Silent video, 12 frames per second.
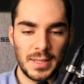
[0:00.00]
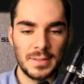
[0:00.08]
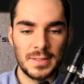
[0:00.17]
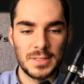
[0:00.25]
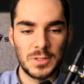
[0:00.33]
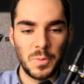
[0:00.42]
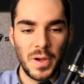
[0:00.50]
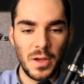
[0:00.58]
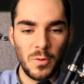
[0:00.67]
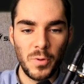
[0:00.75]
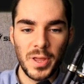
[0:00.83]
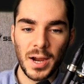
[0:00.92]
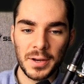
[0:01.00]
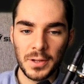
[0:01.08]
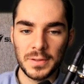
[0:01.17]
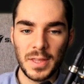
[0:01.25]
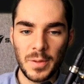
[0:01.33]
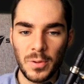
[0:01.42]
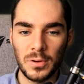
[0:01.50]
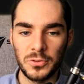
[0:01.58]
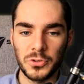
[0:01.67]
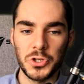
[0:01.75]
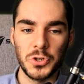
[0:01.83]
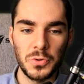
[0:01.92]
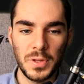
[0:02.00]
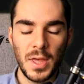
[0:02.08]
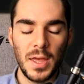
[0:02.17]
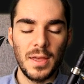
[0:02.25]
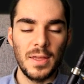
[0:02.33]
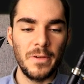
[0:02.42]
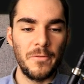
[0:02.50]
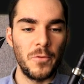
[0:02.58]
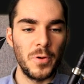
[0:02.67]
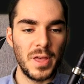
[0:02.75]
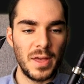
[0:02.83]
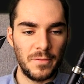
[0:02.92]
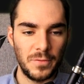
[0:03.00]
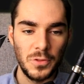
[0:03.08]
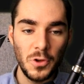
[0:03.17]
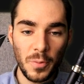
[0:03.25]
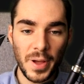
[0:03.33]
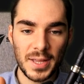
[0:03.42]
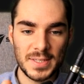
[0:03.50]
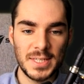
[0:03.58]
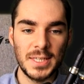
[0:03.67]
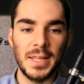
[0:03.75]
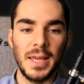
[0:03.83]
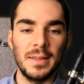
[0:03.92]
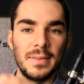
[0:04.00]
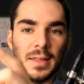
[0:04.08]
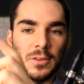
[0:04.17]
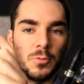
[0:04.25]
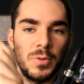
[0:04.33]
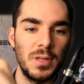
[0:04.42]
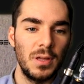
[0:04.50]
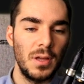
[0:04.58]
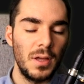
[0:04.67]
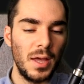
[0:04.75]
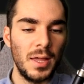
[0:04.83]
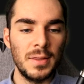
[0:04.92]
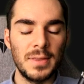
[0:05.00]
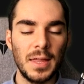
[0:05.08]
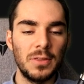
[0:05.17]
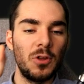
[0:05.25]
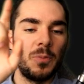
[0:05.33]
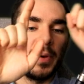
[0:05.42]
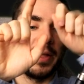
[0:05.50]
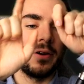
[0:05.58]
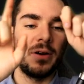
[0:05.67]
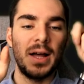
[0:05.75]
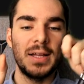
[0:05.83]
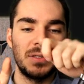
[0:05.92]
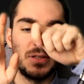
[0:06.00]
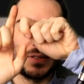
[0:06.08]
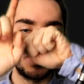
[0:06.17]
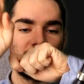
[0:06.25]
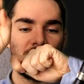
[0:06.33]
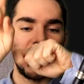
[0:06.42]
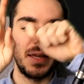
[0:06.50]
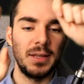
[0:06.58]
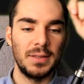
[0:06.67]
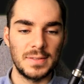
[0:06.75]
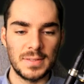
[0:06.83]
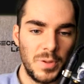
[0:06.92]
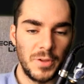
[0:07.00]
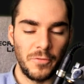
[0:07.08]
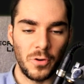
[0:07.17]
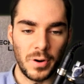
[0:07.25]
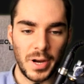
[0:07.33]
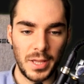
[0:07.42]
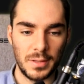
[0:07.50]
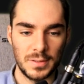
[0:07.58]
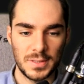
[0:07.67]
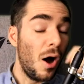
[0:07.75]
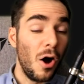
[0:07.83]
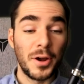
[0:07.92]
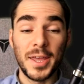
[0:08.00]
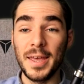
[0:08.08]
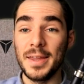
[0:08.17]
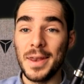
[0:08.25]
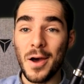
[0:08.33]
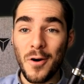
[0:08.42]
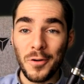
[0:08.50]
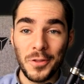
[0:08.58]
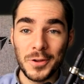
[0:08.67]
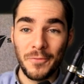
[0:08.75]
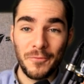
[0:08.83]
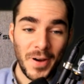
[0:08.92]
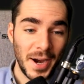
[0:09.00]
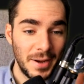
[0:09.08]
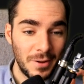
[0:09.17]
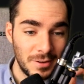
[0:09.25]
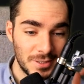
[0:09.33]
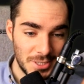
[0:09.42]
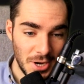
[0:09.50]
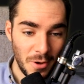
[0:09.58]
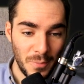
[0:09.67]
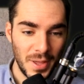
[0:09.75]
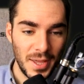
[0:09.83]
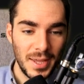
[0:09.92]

and this way we are not able to shoot if we have no magazine and that the player has not slid it beforehand. Okay, now the final job